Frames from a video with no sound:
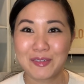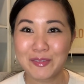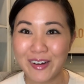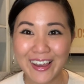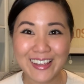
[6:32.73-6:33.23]

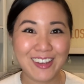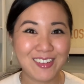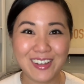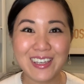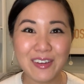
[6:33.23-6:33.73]
what
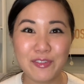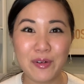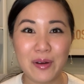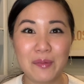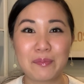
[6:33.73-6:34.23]
you're looking
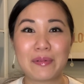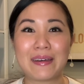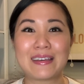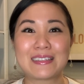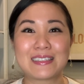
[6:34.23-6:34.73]
for,
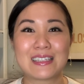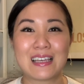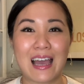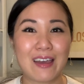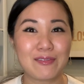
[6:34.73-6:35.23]
but
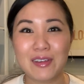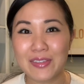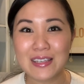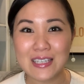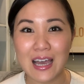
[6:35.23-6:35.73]
I have
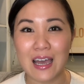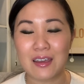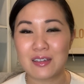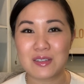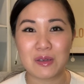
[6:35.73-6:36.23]
nothing to
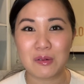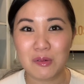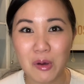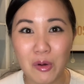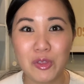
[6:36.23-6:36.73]
hide, so
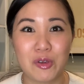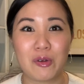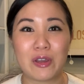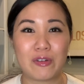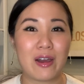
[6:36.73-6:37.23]
go
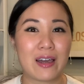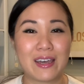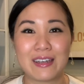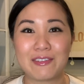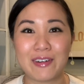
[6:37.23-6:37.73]
through it. You're not
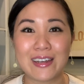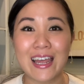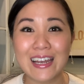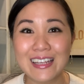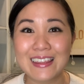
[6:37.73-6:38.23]
gonna find
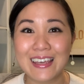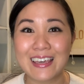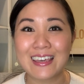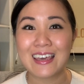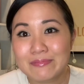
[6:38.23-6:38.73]

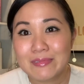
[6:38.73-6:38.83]
anything.